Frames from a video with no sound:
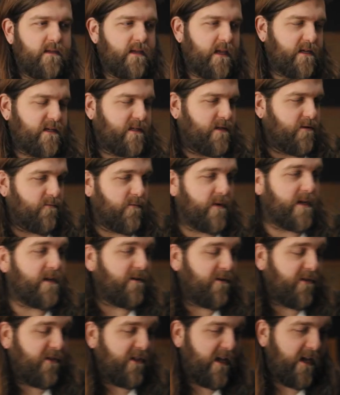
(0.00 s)
is the
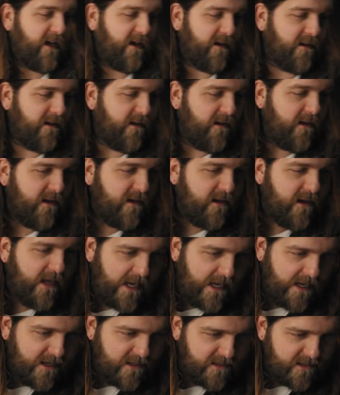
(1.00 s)
real thing,
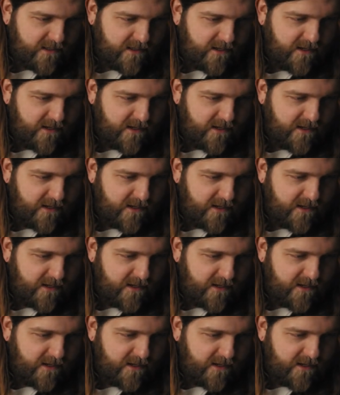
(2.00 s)
and